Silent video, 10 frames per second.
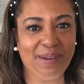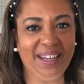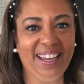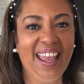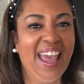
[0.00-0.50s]

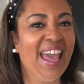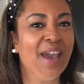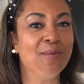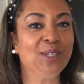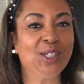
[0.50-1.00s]
But
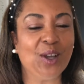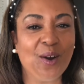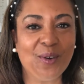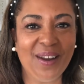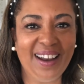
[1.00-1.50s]
it was
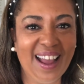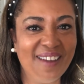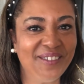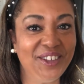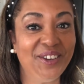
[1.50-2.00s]
so great
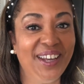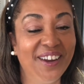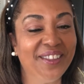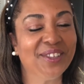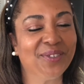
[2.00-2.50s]
having you
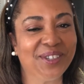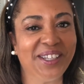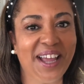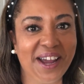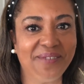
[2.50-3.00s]
here. This was a
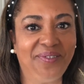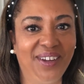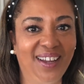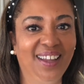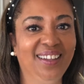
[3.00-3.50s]
lot of
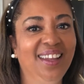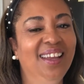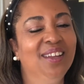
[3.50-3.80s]
fun.